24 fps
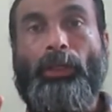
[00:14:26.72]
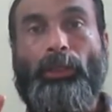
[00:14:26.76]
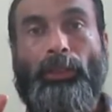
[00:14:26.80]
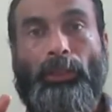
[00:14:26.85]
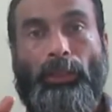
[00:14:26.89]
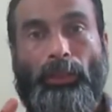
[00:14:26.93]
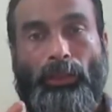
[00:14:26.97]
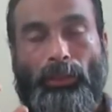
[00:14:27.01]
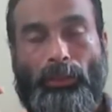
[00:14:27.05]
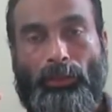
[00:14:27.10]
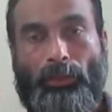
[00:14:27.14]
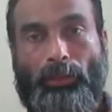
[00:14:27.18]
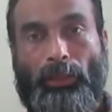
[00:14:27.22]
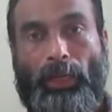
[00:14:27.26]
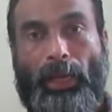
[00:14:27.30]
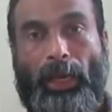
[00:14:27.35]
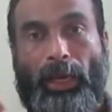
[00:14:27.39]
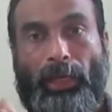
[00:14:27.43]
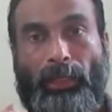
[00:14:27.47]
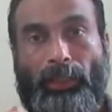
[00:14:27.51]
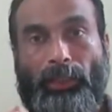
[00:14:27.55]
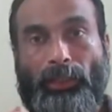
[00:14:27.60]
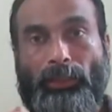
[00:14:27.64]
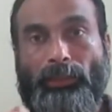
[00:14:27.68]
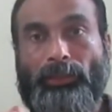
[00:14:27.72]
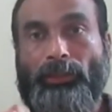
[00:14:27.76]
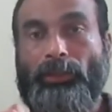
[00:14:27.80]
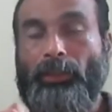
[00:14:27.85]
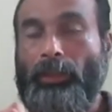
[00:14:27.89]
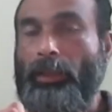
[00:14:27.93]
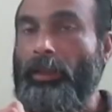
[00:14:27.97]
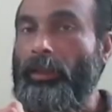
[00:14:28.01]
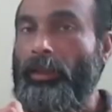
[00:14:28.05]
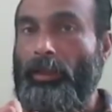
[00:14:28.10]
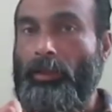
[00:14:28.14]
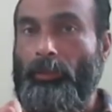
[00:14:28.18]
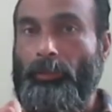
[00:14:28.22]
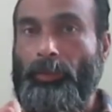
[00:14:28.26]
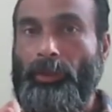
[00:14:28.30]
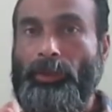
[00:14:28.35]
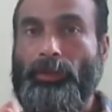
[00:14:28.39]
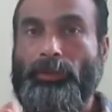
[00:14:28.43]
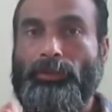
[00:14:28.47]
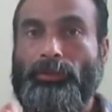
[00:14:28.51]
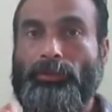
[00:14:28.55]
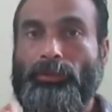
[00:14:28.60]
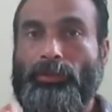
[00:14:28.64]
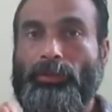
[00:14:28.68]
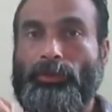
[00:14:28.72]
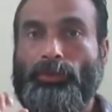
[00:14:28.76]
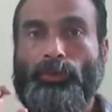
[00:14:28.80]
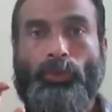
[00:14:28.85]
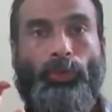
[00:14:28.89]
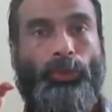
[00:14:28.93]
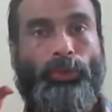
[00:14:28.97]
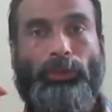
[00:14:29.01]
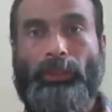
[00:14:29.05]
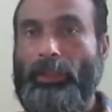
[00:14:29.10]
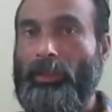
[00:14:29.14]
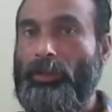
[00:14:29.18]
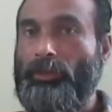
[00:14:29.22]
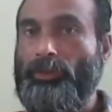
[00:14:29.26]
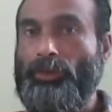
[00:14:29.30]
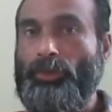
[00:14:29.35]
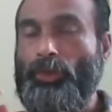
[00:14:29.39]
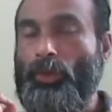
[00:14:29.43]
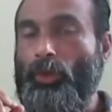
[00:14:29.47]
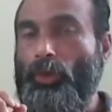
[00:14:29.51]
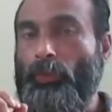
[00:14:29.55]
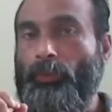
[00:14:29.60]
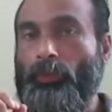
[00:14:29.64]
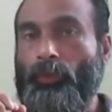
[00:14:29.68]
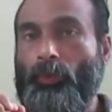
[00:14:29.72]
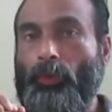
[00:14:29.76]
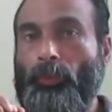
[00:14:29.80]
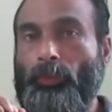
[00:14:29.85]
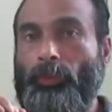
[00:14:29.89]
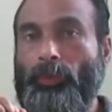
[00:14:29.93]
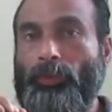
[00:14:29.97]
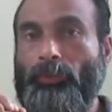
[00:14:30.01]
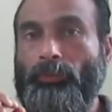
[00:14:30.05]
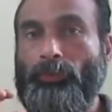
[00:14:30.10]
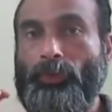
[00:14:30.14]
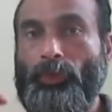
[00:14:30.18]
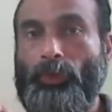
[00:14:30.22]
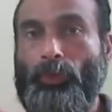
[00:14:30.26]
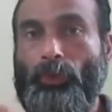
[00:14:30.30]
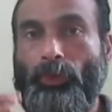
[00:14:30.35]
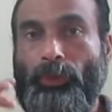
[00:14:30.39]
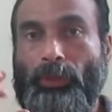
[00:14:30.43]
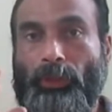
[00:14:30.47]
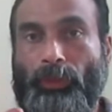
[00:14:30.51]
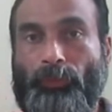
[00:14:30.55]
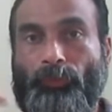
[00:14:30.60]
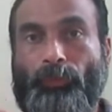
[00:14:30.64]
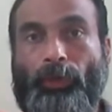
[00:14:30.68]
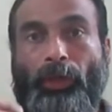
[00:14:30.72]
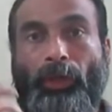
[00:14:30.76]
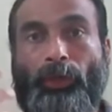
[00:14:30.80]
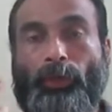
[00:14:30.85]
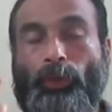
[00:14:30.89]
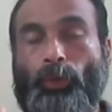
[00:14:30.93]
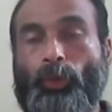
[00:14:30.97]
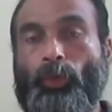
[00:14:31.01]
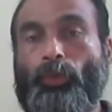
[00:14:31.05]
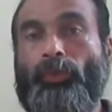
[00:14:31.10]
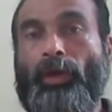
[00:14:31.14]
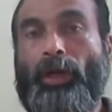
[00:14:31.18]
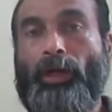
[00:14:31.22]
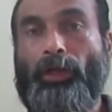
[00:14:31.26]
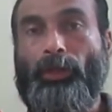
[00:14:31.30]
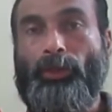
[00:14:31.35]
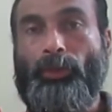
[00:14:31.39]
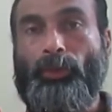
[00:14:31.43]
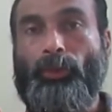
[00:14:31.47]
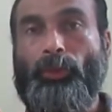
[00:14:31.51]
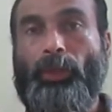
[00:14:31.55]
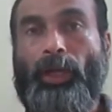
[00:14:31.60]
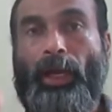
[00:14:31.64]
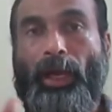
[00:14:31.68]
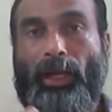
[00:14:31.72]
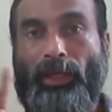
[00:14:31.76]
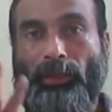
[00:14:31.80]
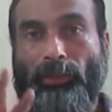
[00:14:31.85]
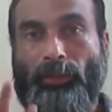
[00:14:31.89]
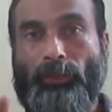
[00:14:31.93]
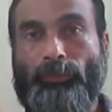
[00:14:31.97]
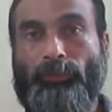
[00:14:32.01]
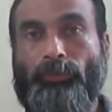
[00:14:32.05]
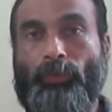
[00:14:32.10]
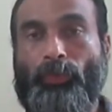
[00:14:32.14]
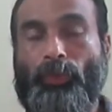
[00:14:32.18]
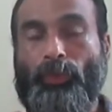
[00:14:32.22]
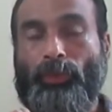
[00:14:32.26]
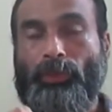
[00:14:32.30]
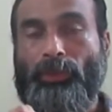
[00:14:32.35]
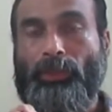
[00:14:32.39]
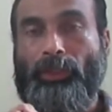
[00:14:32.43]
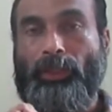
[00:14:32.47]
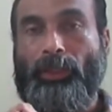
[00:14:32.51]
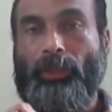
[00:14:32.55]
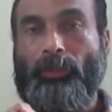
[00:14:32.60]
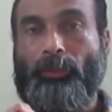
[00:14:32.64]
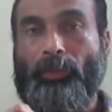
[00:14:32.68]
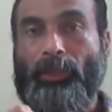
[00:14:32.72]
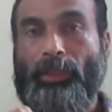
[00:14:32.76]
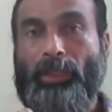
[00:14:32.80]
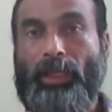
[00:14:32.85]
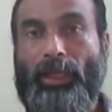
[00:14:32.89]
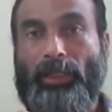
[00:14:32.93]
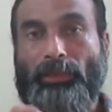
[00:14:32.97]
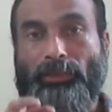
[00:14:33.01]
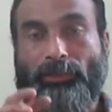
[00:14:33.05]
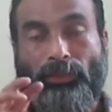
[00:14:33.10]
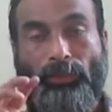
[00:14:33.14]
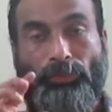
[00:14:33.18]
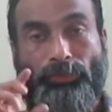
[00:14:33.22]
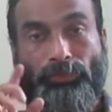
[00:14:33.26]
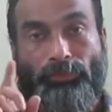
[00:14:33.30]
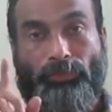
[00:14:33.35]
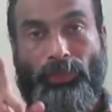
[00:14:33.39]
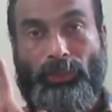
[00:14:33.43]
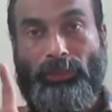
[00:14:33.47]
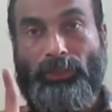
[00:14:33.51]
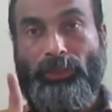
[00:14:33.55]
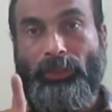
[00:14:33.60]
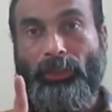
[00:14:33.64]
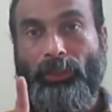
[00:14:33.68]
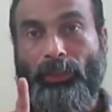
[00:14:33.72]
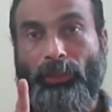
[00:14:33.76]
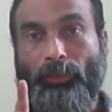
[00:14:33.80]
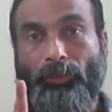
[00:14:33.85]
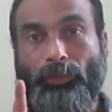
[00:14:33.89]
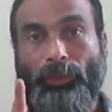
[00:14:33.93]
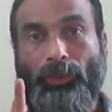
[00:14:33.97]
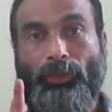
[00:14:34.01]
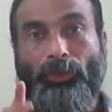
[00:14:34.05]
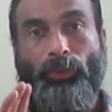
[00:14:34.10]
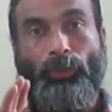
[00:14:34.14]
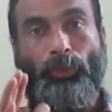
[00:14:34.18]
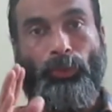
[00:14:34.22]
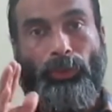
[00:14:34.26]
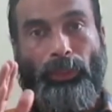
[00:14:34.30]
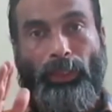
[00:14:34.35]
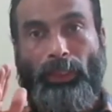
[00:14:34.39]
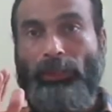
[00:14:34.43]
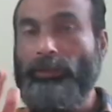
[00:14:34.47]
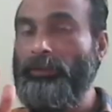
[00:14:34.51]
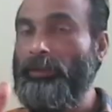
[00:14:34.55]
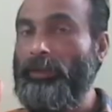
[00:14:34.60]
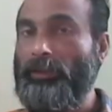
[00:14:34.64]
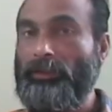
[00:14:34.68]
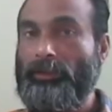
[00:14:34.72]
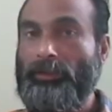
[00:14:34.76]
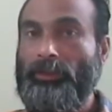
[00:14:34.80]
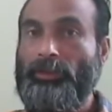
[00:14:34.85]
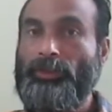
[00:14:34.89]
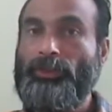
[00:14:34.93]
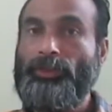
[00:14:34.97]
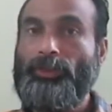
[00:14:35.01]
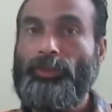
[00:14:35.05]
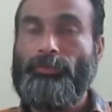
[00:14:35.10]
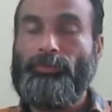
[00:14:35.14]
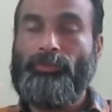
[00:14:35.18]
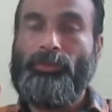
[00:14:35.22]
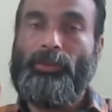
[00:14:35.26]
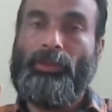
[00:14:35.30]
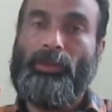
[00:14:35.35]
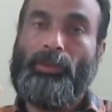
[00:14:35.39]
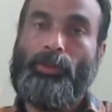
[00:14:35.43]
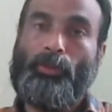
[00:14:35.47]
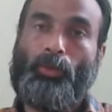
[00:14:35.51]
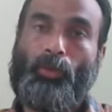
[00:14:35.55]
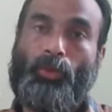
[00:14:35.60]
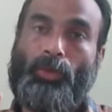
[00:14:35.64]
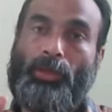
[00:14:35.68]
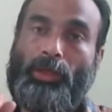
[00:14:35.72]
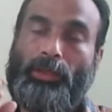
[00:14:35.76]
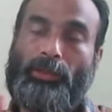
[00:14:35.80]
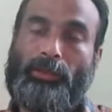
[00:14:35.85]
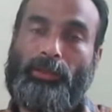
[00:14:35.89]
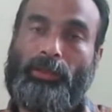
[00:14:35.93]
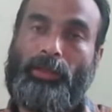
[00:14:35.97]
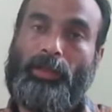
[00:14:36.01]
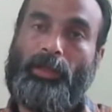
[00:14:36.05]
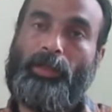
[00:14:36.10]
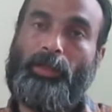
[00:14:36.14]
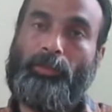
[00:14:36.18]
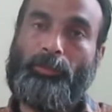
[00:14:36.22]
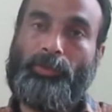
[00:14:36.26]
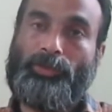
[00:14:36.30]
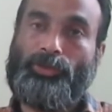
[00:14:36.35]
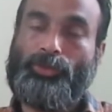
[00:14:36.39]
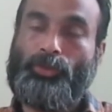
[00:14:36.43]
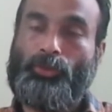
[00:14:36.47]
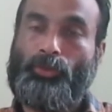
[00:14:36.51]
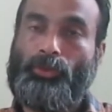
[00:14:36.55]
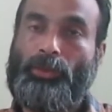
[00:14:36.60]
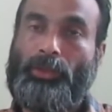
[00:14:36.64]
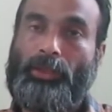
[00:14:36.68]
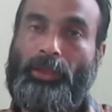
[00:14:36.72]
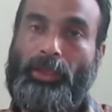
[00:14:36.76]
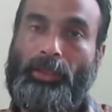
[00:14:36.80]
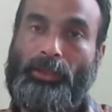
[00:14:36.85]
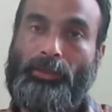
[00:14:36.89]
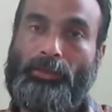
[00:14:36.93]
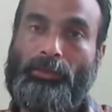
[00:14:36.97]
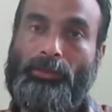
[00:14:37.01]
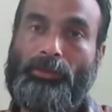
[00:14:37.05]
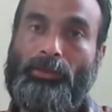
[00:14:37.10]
added 3 elements, so there is no problem. When you want to add the fourth element as the first element, you can just shift all other elements to the right.